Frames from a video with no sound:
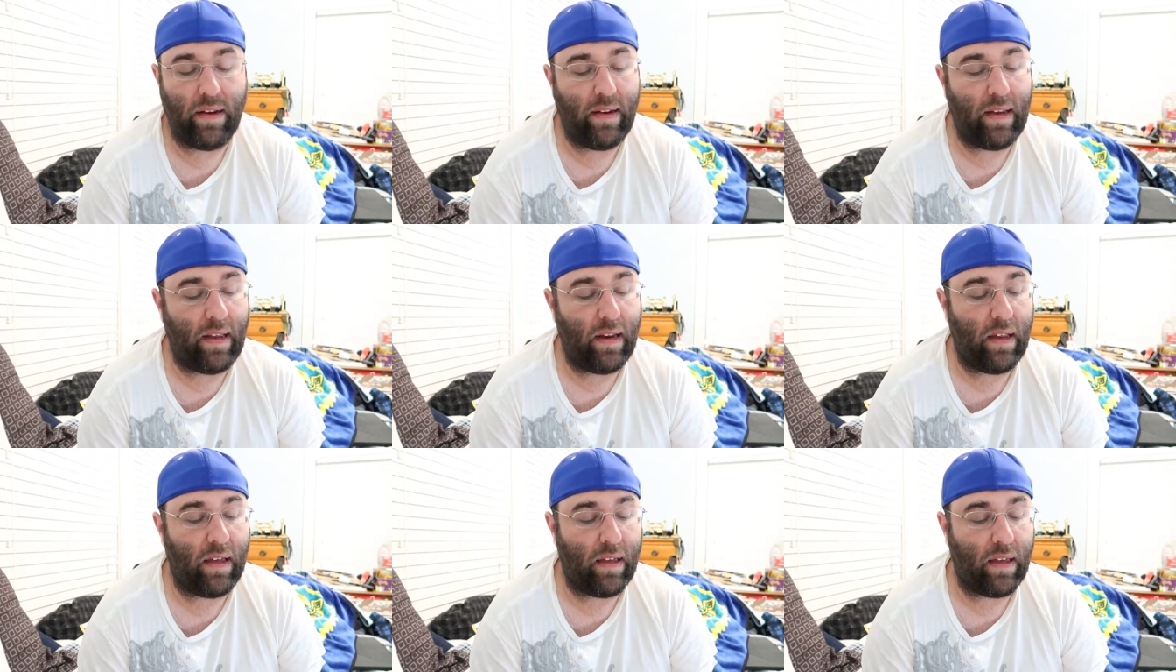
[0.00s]

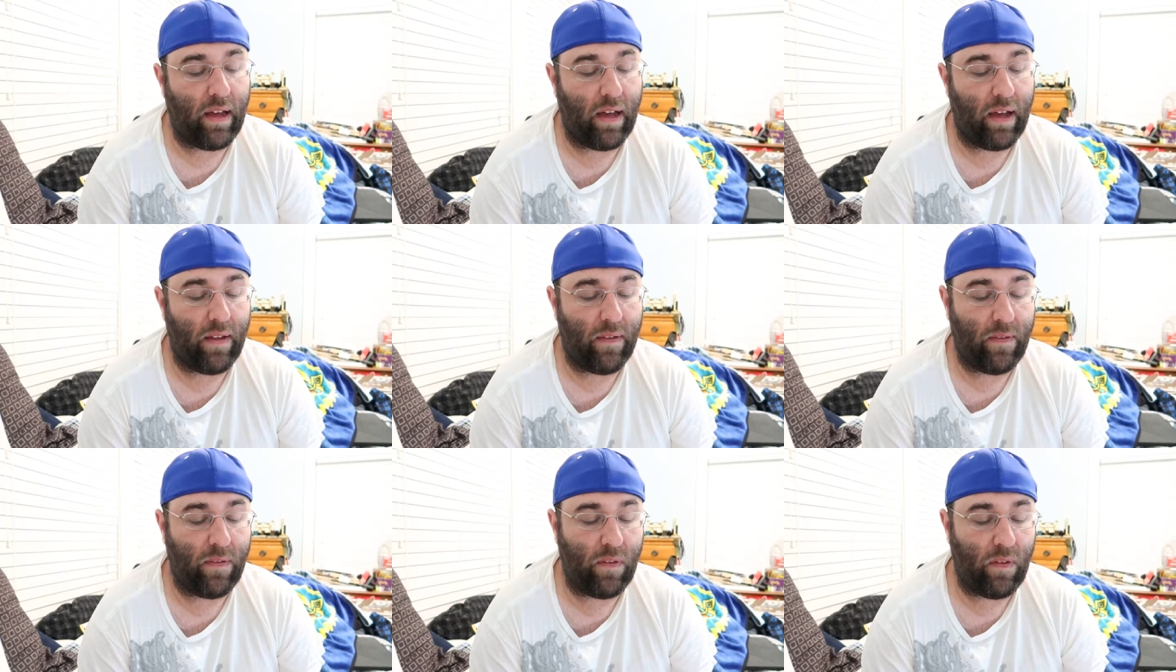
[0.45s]
Dinah
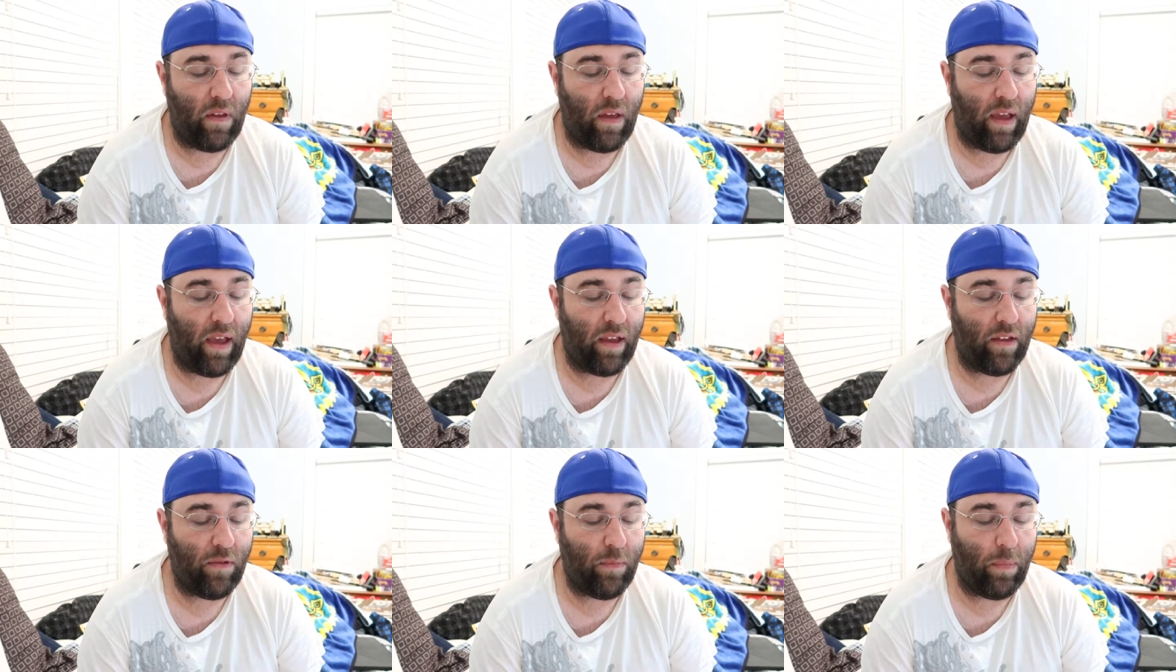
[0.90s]
got
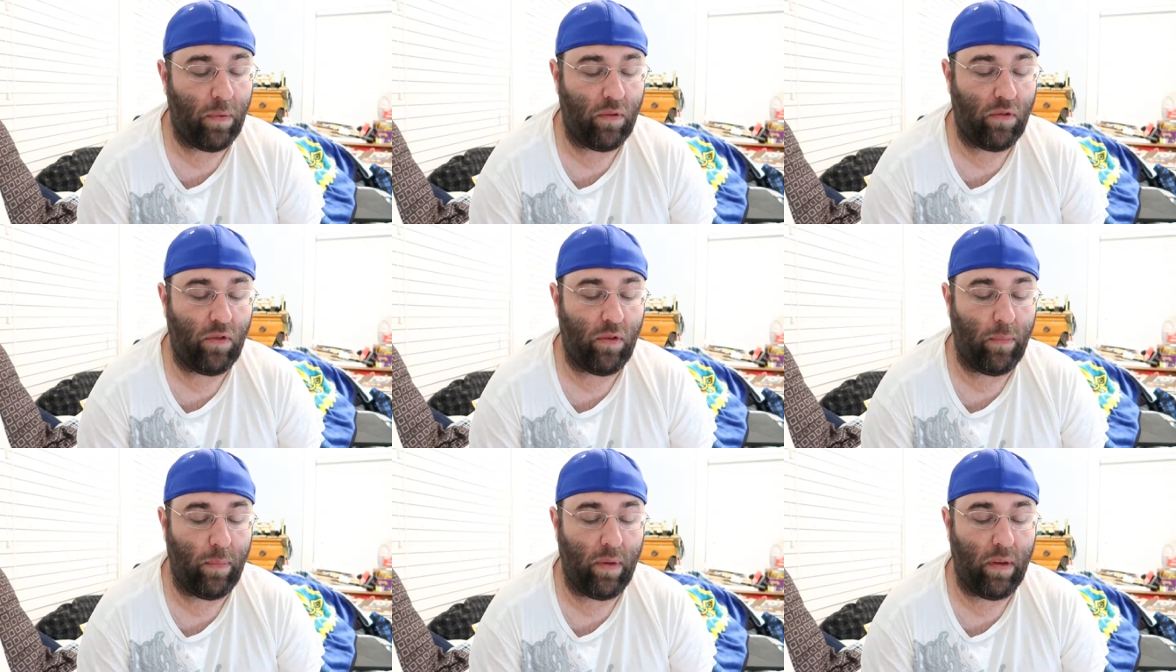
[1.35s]
slashed, but
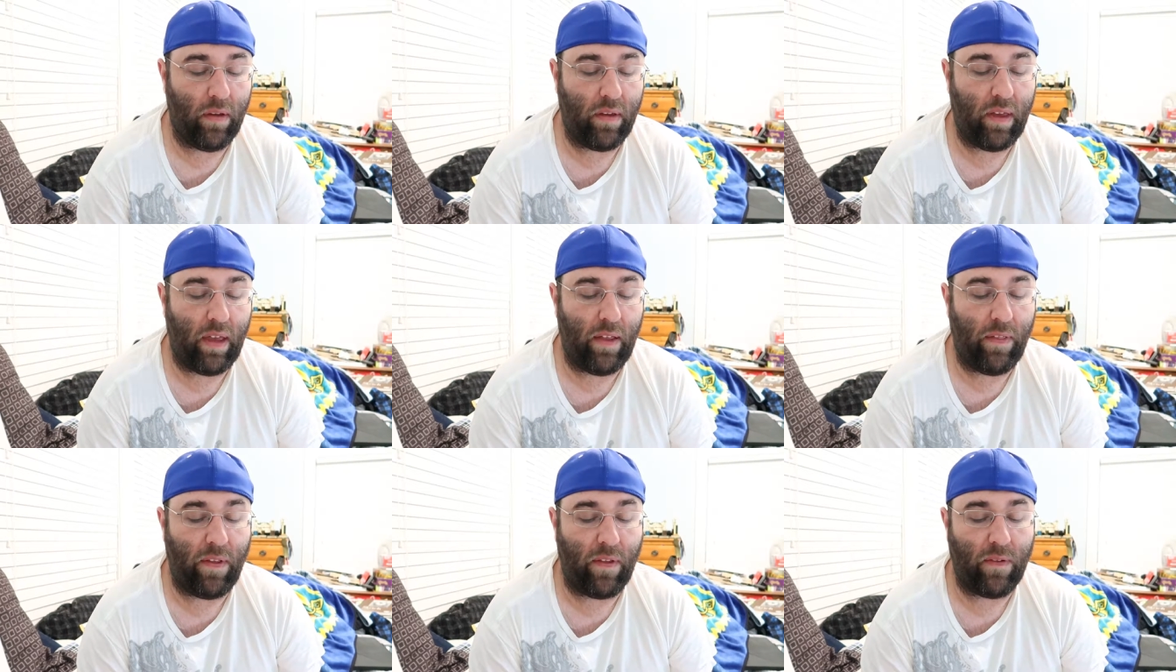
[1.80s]
she'll be
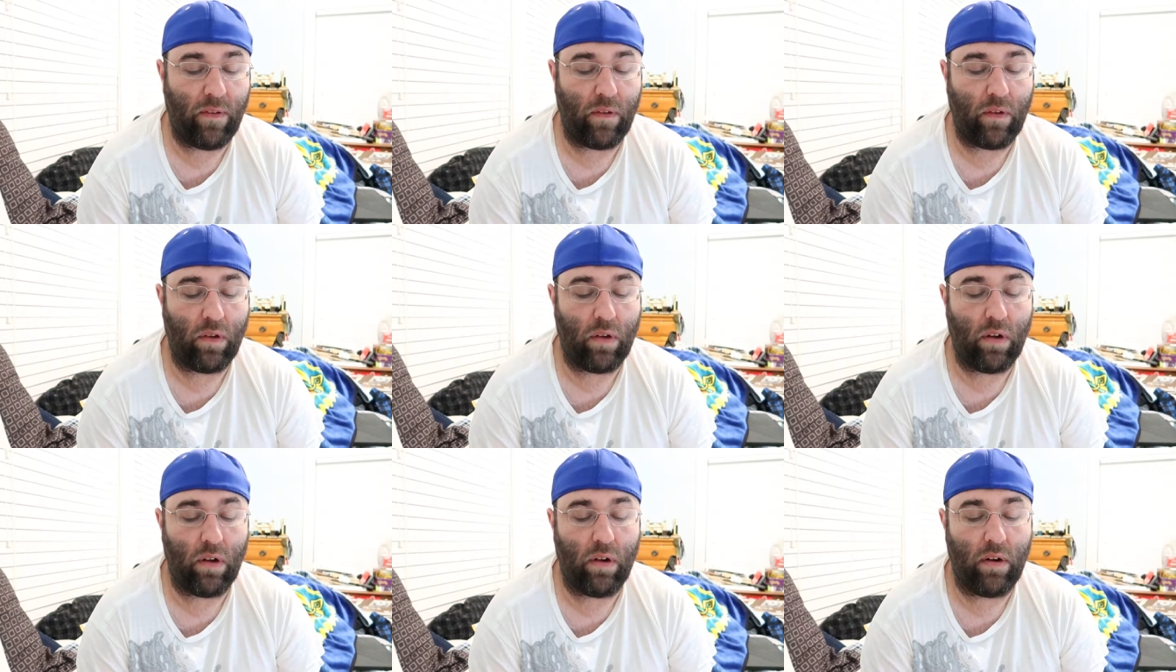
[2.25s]
okay thanks to
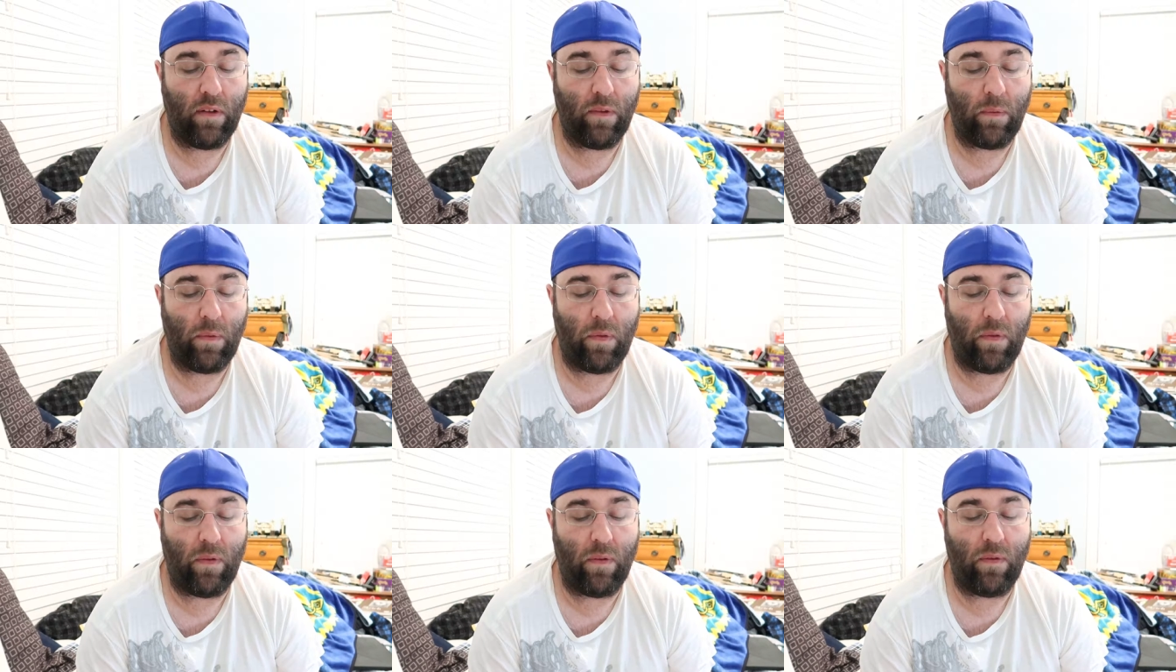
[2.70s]

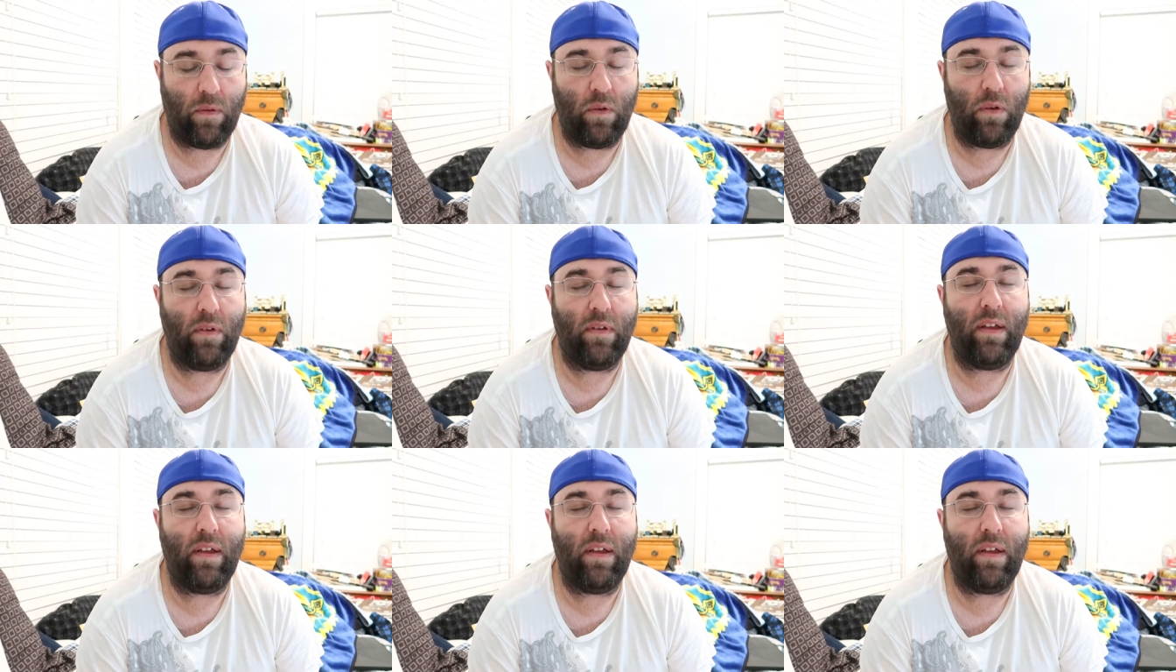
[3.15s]
Curtis with this new